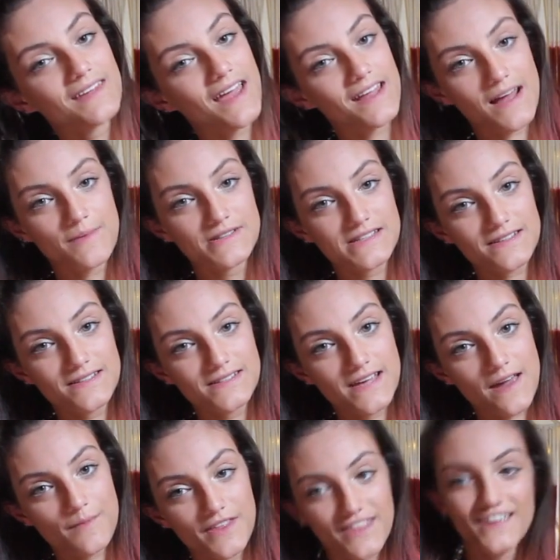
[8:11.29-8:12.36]
and I'm addicted to
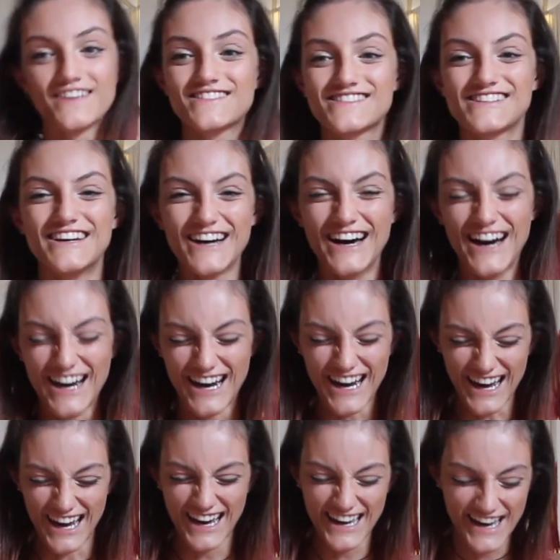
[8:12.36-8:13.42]
amethyst.
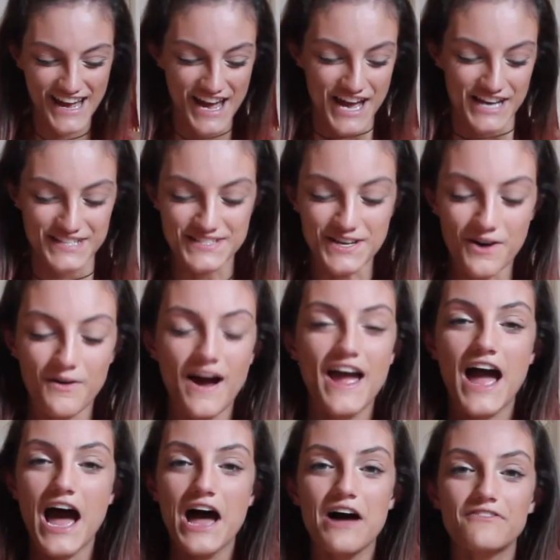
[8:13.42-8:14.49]
So I
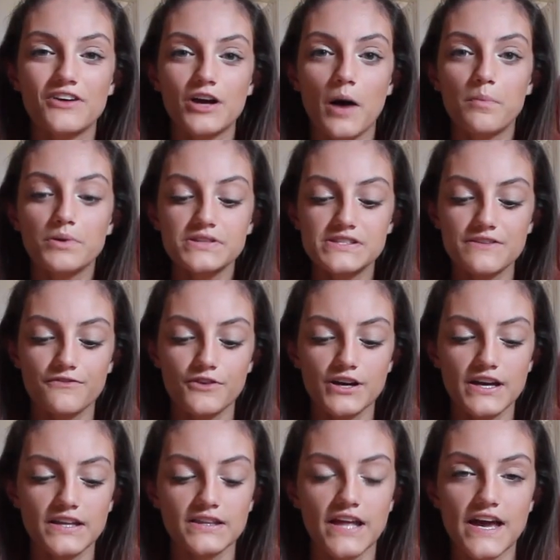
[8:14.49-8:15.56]
have a couple
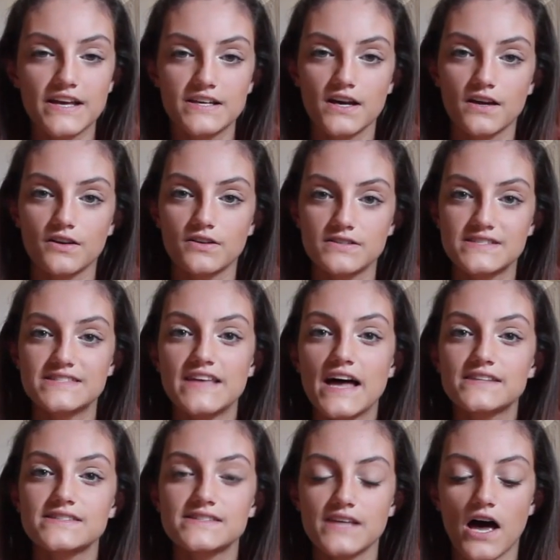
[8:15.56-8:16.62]
different like
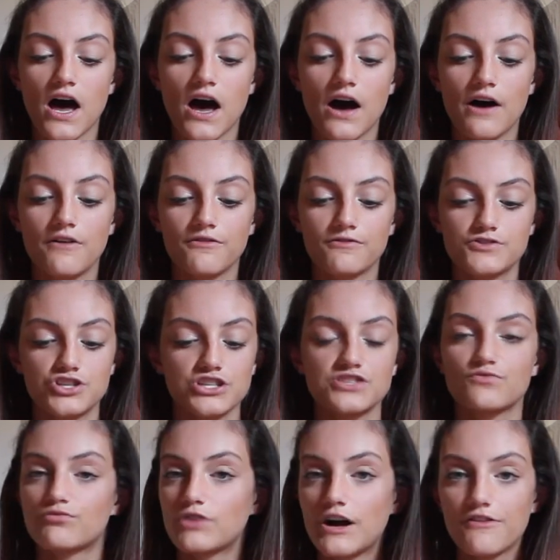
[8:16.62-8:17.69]
sets of
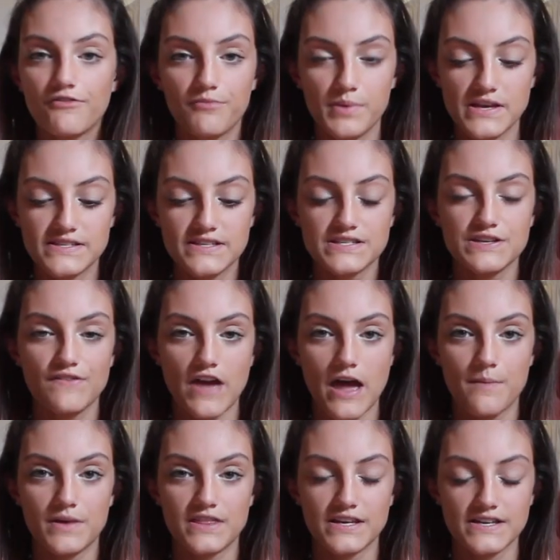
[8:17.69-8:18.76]
just rough pieces of
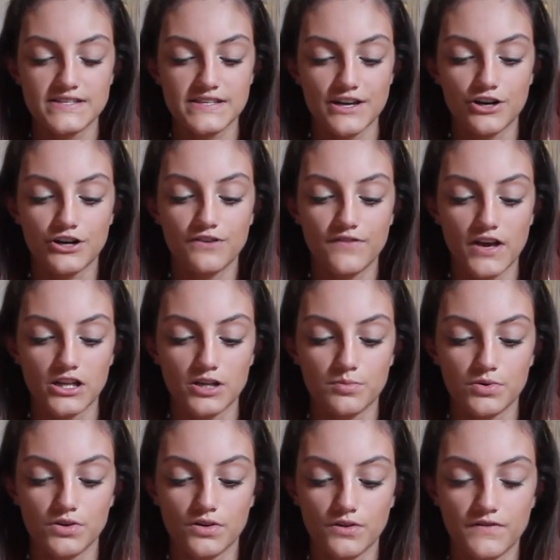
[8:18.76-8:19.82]
amethyst that are
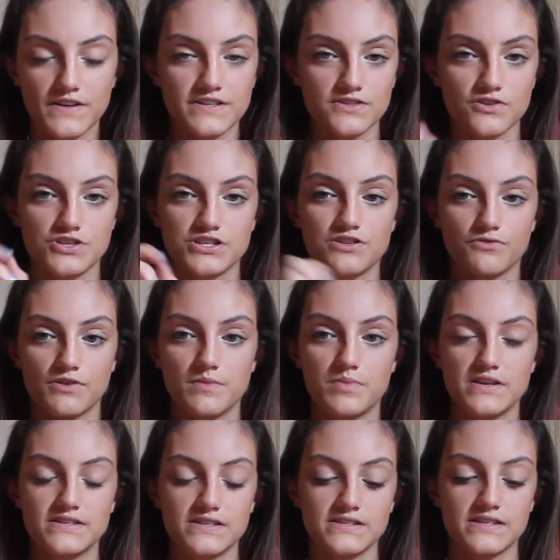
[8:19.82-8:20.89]
available. These are just 3
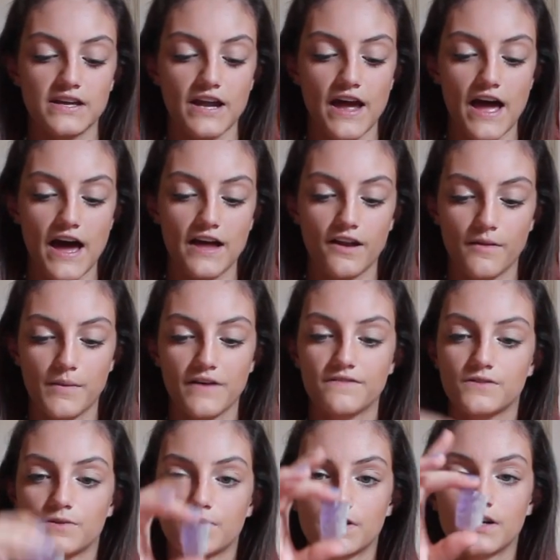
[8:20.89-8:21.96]
pieces that I had on my
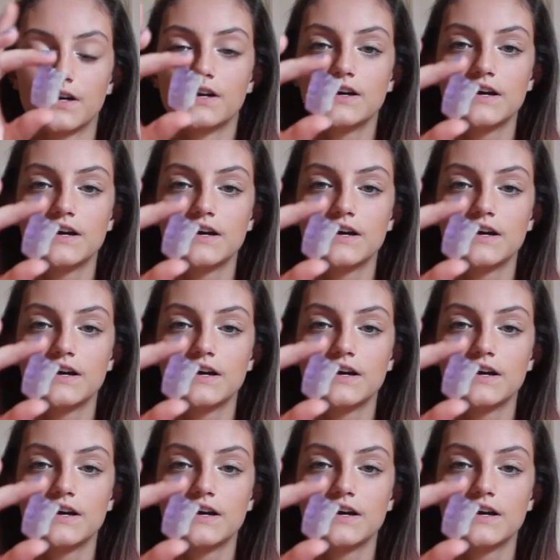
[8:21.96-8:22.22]
floor